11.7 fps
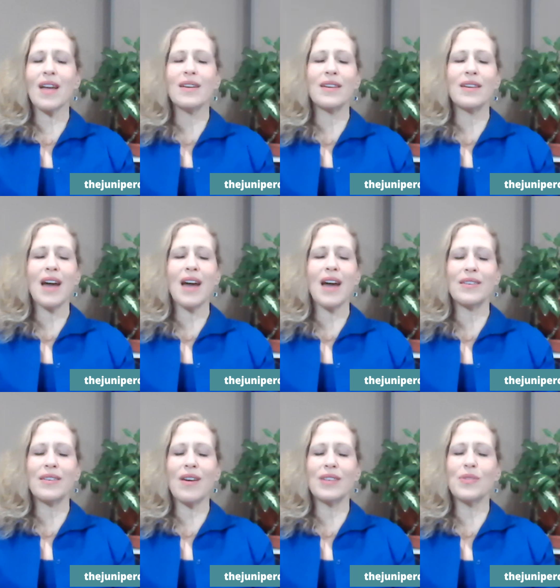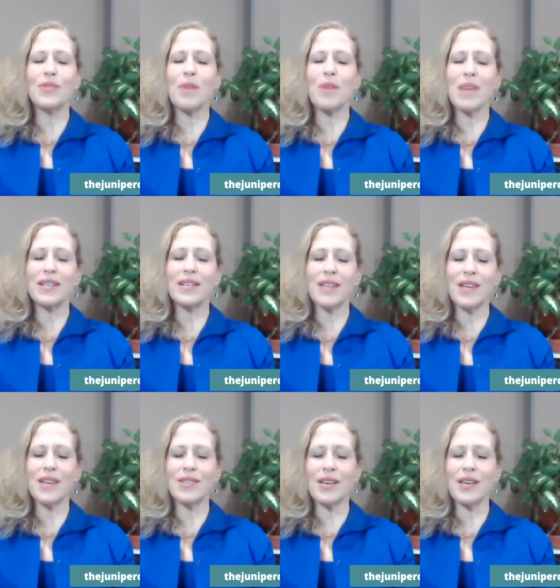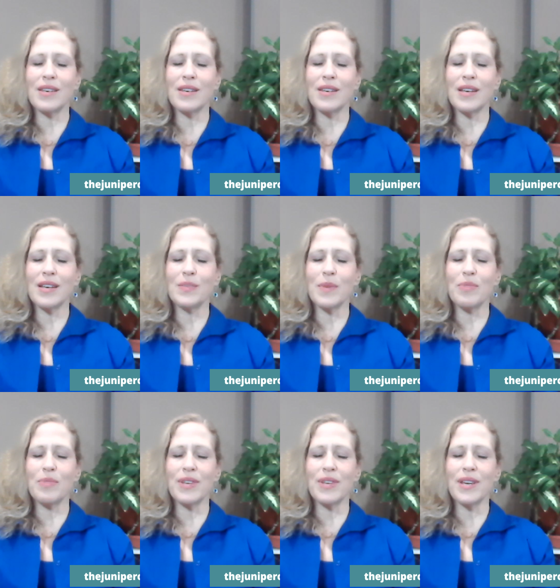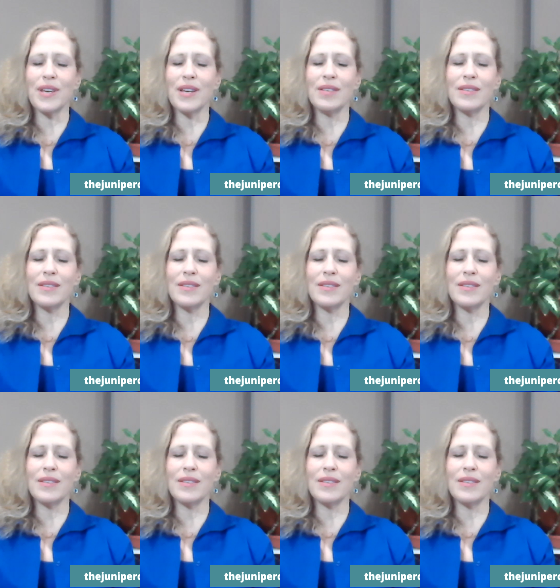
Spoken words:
Adding on to our meditation as we breathe in,